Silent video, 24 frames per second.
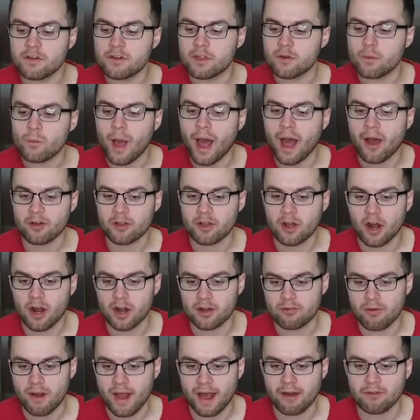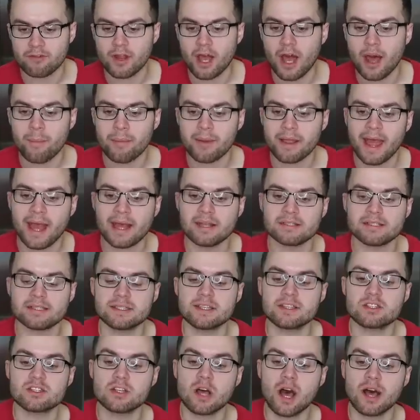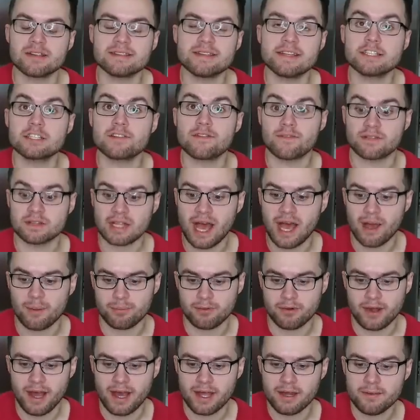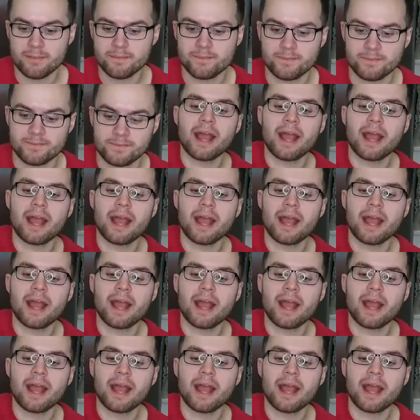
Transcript: For the wild card round, up against the sausage flatbread,